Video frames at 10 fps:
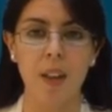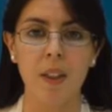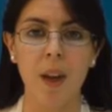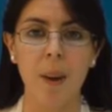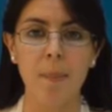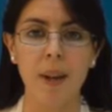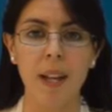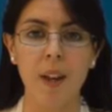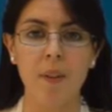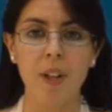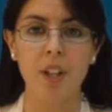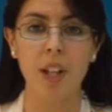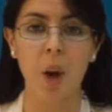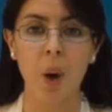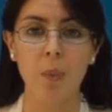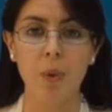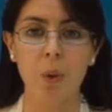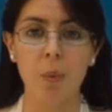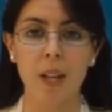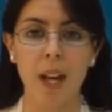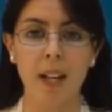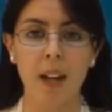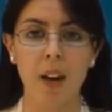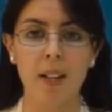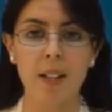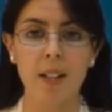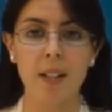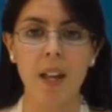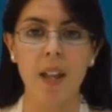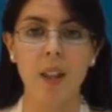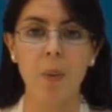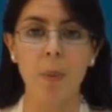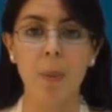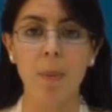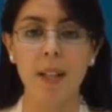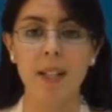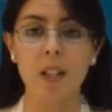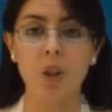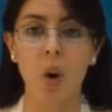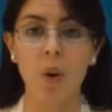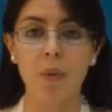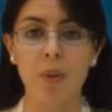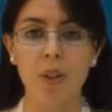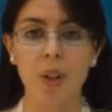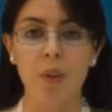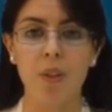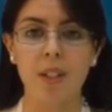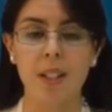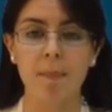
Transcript: The company eventually hopes to obtain a licence that will permit it to offer a service to